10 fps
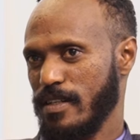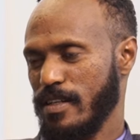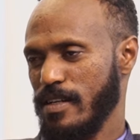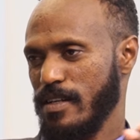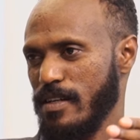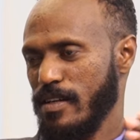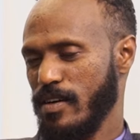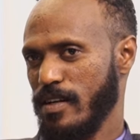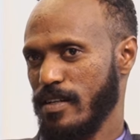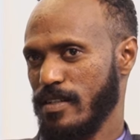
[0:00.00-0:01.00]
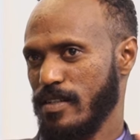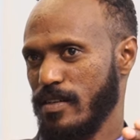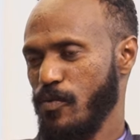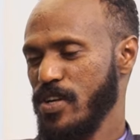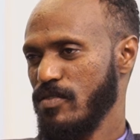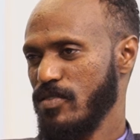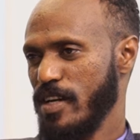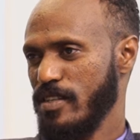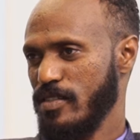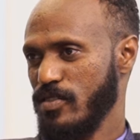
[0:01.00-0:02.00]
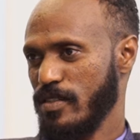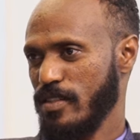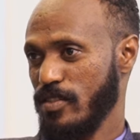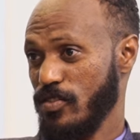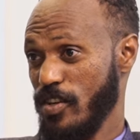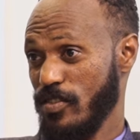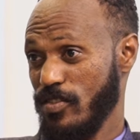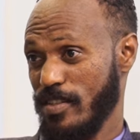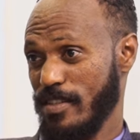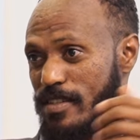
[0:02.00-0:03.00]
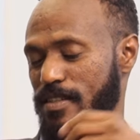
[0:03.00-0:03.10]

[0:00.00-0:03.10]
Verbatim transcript: uh, window side uh, seats.